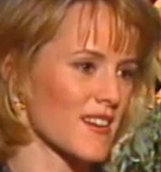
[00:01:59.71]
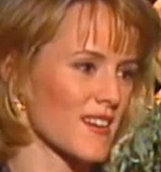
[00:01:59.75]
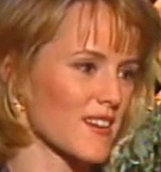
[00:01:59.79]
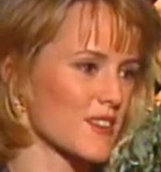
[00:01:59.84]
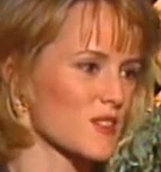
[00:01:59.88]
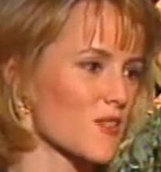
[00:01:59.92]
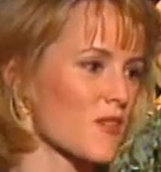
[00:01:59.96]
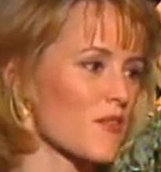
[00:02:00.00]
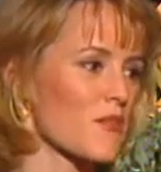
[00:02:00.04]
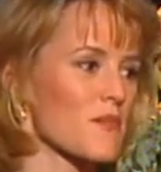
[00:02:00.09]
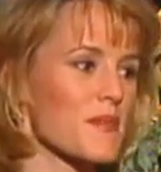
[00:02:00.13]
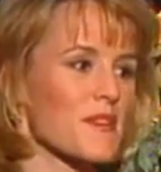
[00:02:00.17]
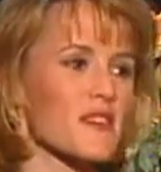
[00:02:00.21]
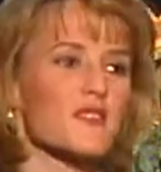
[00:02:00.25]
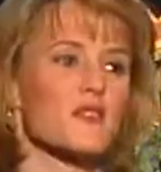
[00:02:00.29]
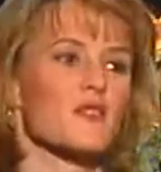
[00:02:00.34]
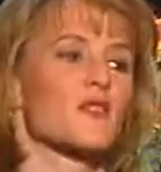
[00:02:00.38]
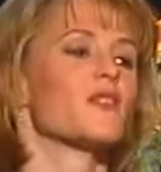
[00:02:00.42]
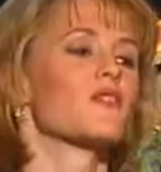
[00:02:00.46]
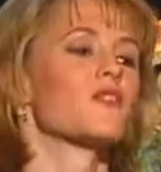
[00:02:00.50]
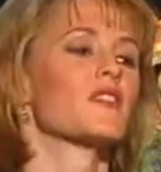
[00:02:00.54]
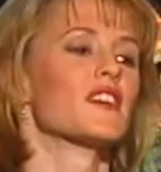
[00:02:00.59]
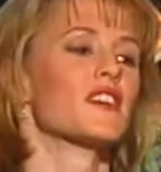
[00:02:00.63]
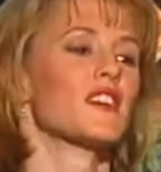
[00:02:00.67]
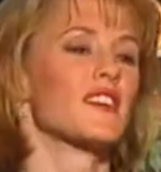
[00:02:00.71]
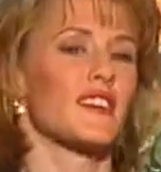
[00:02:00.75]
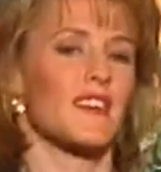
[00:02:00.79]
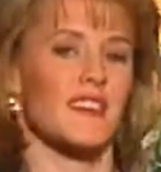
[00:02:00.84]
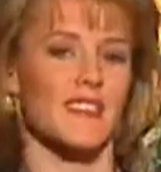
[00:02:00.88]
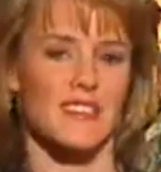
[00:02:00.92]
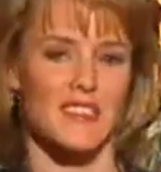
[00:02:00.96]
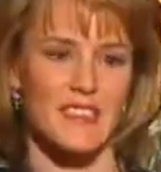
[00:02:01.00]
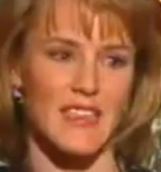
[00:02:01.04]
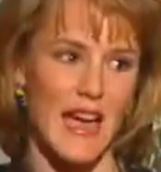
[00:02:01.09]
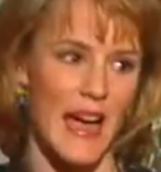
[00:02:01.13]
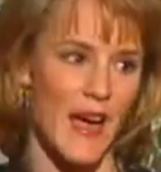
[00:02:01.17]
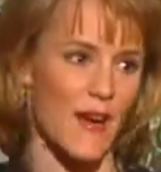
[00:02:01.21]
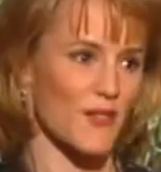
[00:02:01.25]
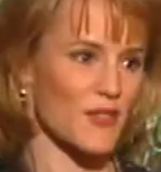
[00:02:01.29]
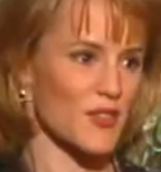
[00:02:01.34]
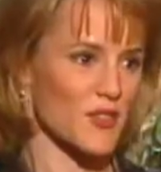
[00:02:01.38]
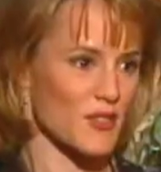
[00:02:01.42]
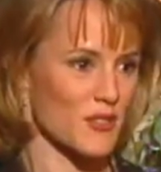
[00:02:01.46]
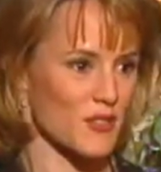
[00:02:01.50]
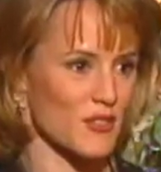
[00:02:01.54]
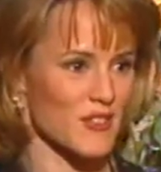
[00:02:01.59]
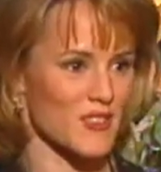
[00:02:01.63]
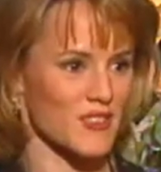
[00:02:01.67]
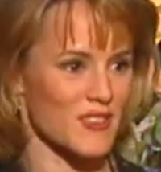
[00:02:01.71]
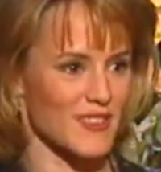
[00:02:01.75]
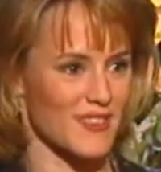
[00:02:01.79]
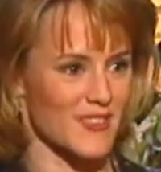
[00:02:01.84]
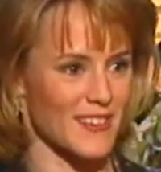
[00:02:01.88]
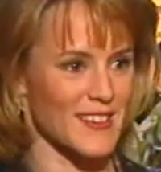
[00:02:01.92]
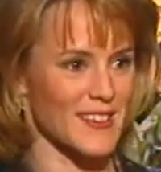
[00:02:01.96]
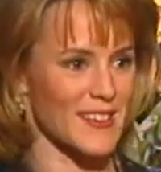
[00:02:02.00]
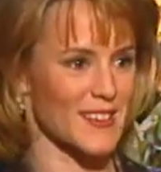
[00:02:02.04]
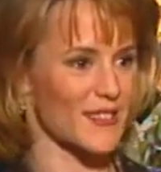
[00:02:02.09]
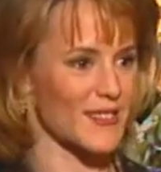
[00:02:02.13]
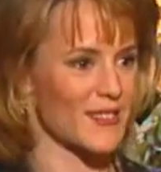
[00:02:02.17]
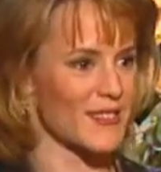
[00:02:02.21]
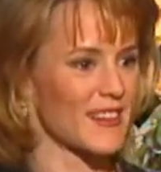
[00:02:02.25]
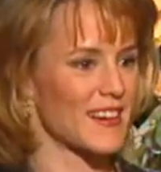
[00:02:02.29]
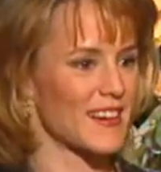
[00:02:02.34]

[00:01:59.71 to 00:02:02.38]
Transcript: So everybody sort of like scavengers, you know,